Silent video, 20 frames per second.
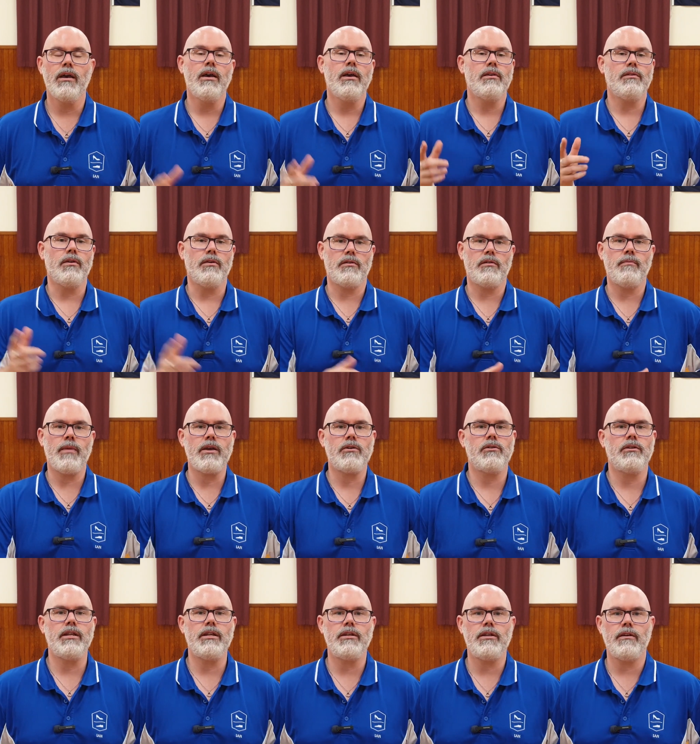So smash
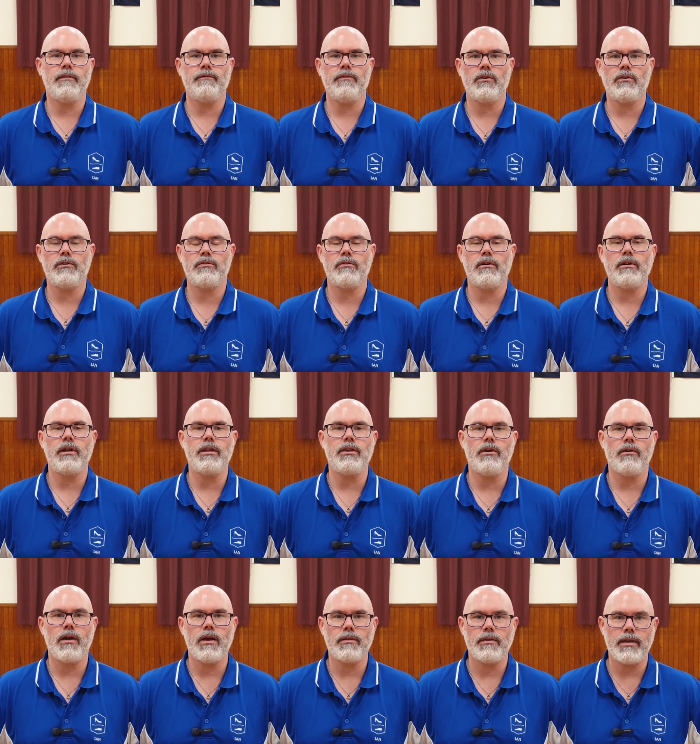it into your Foxtrot and
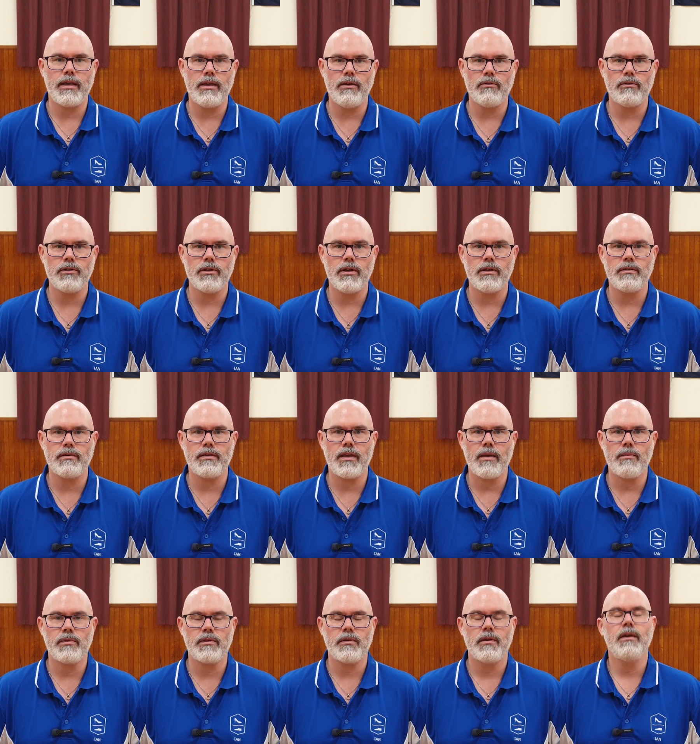your other heel turn
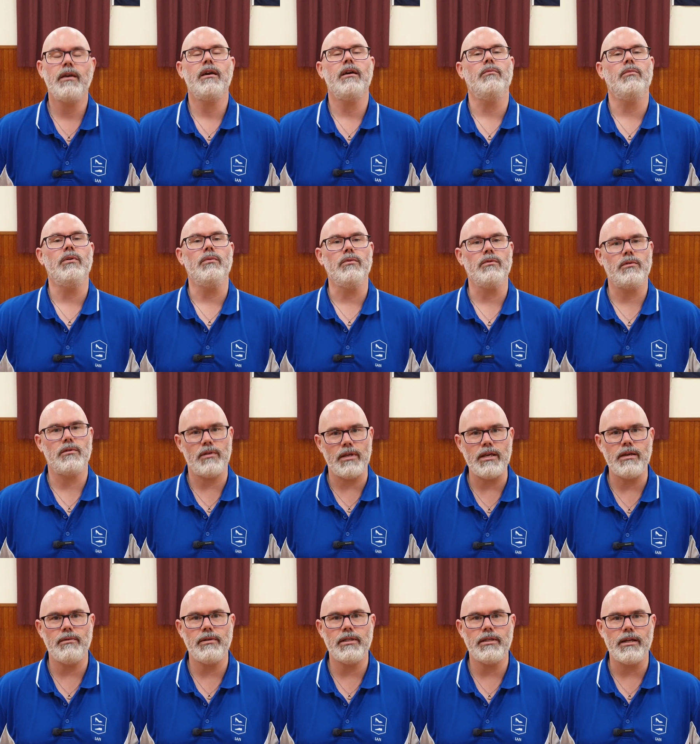steps, and we will see
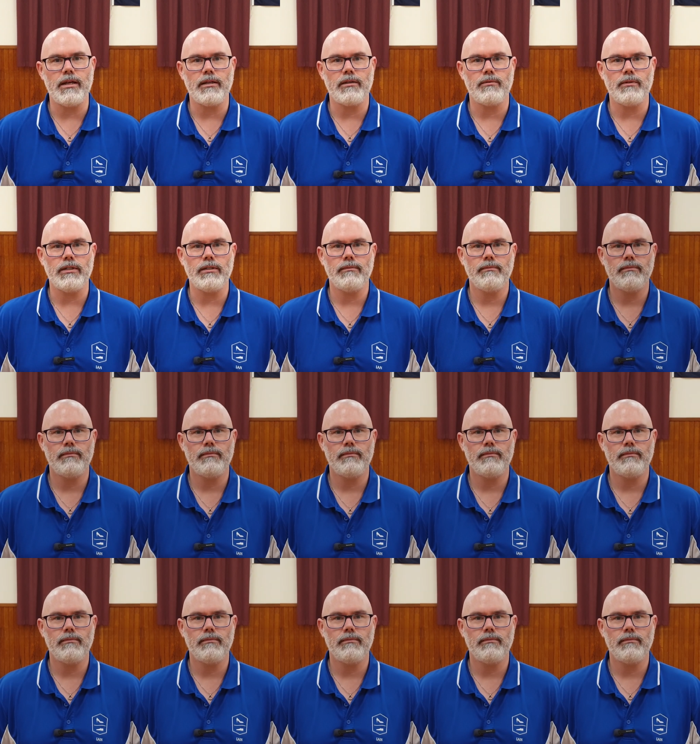you in the next one.